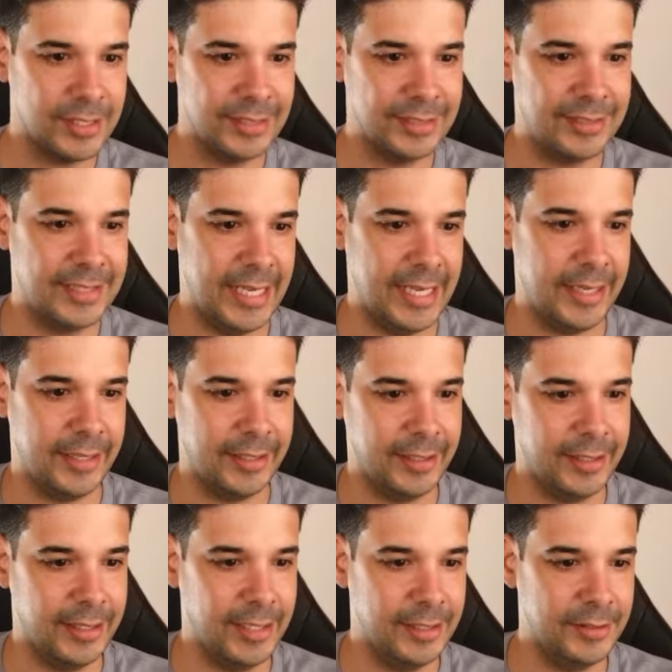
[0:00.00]
10,
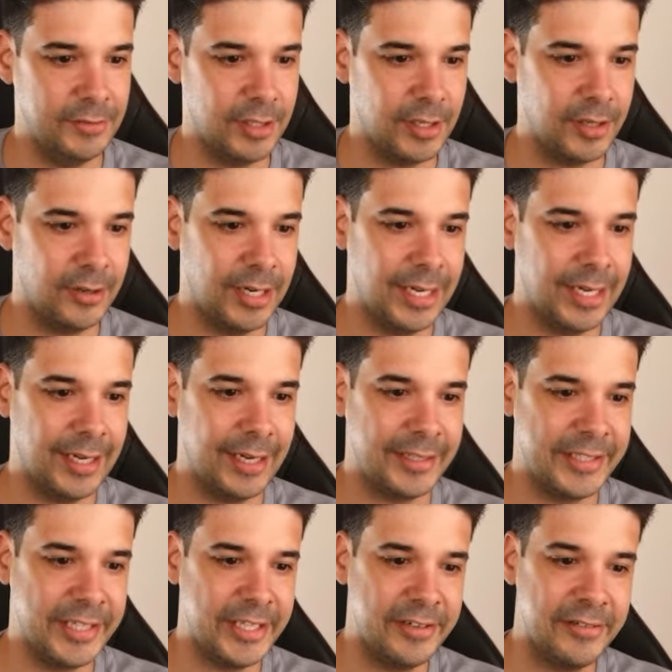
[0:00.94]
and you're gonna
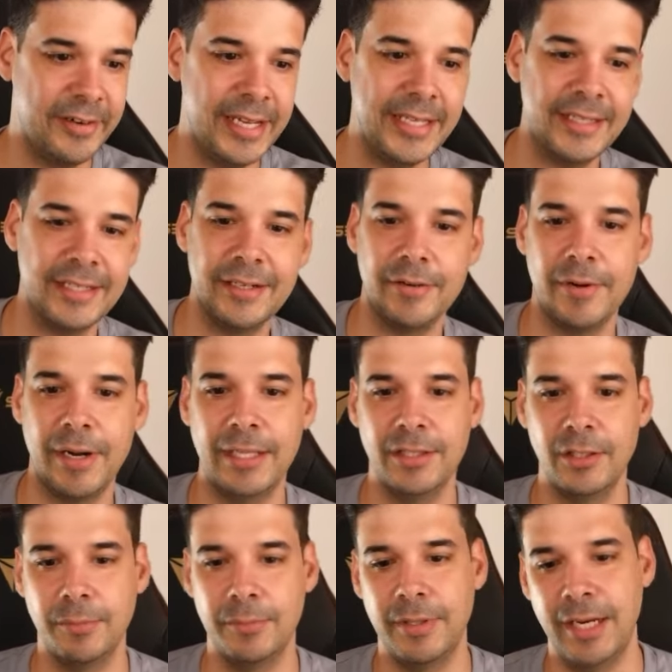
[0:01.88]
generate
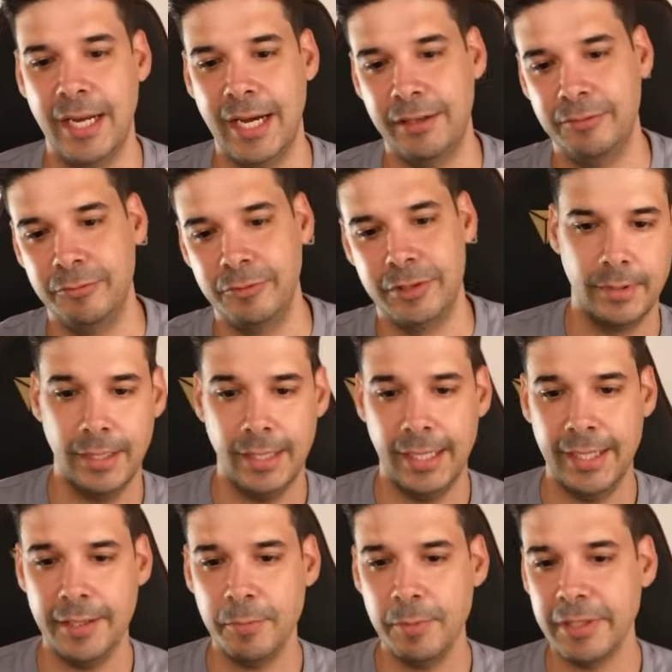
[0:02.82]
random nouns, and it
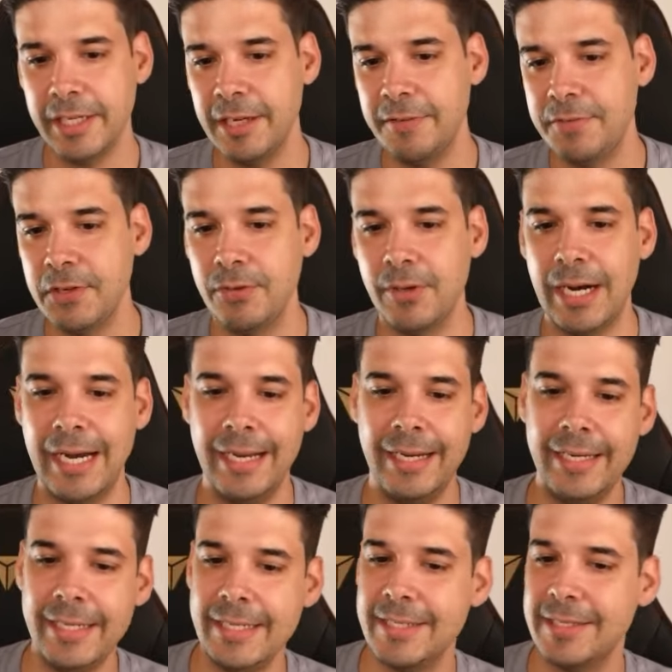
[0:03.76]
will give you a
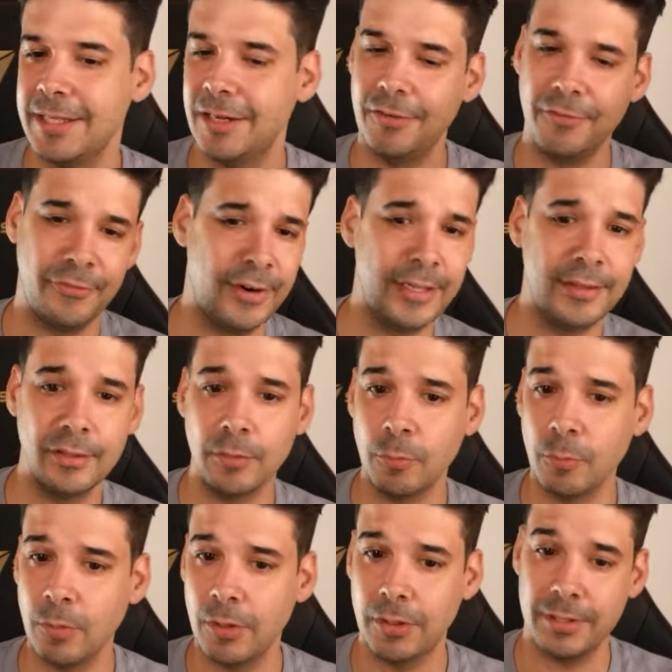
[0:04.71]
list of random
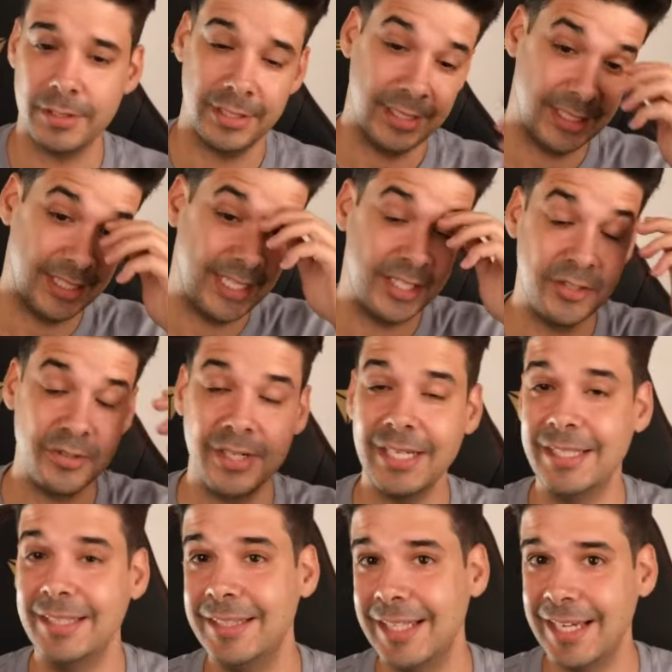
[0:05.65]
words that you can
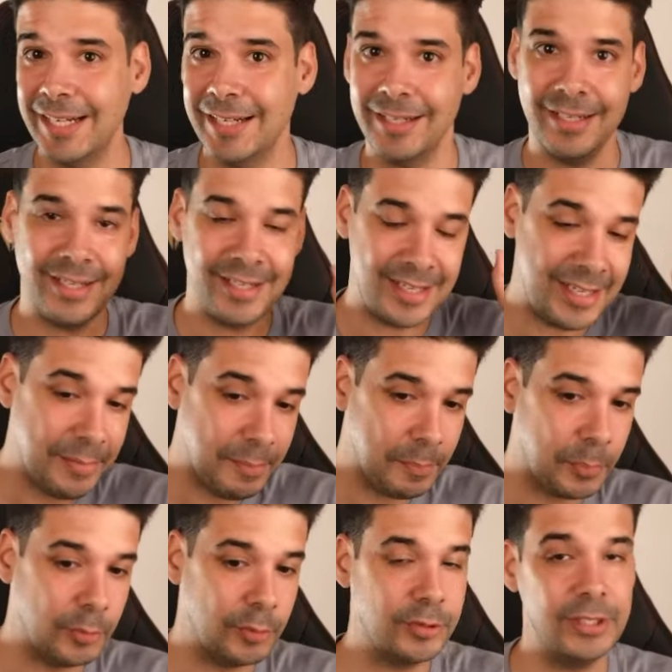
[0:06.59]
then
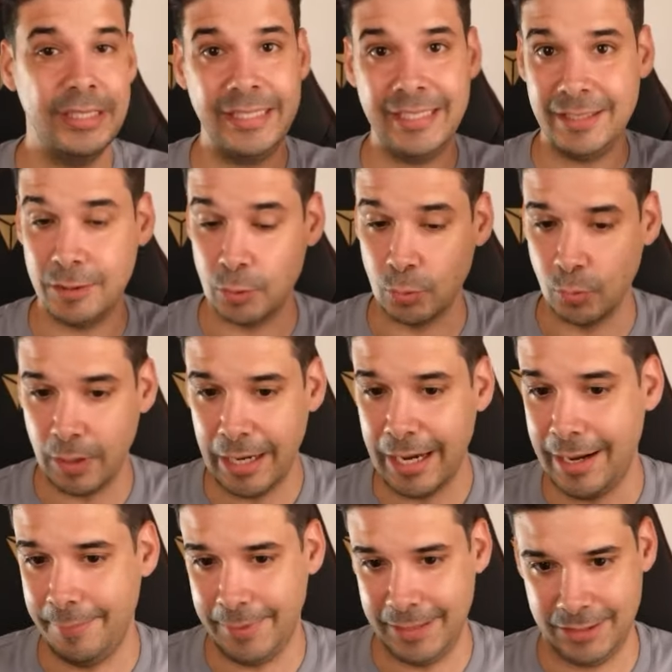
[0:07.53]
input into
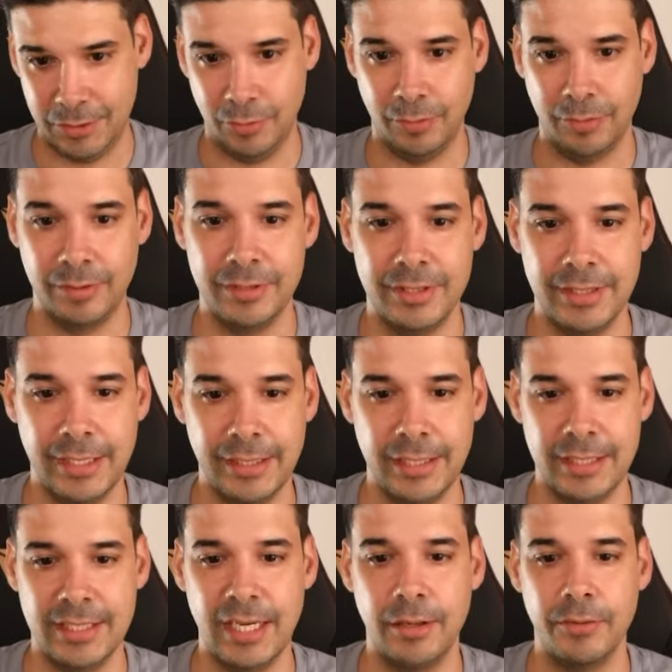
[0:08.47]
Amazon. Check this
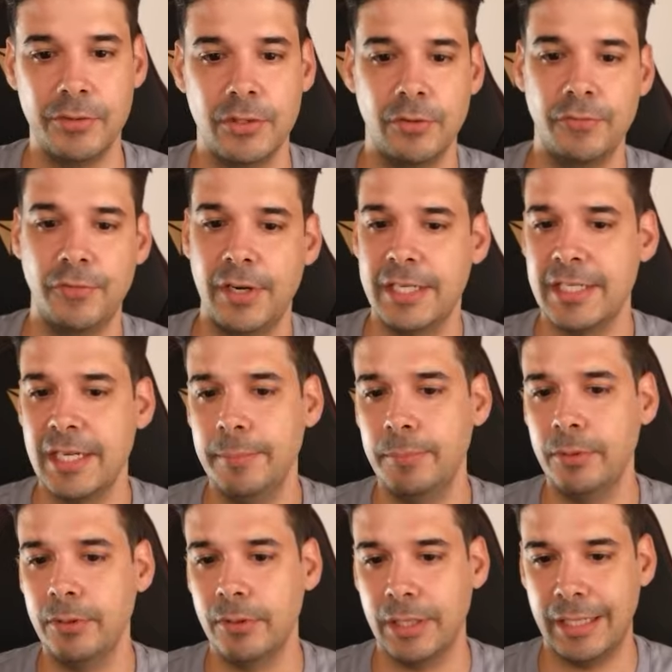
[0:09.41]
out. So for
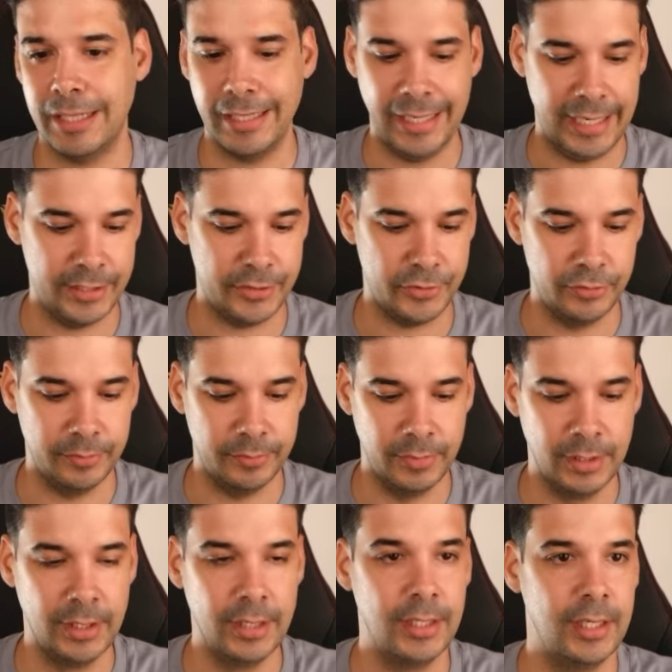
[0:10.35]
example, classroom.
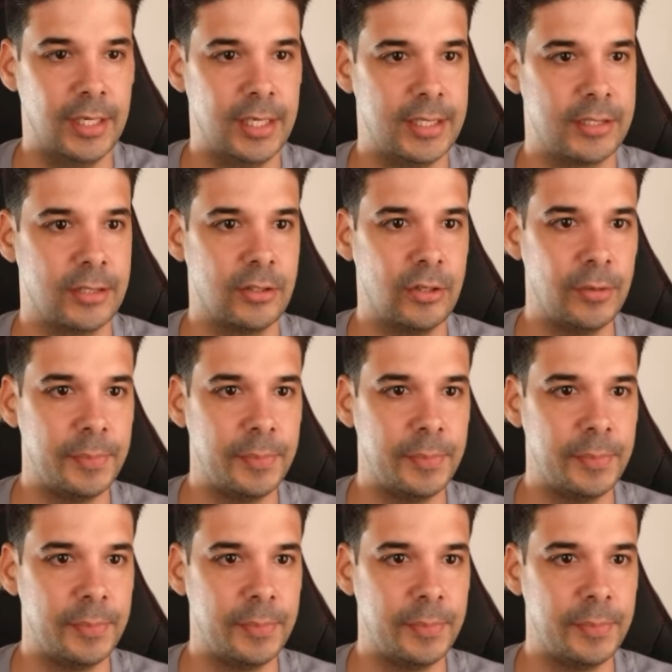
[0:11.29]
Let's copy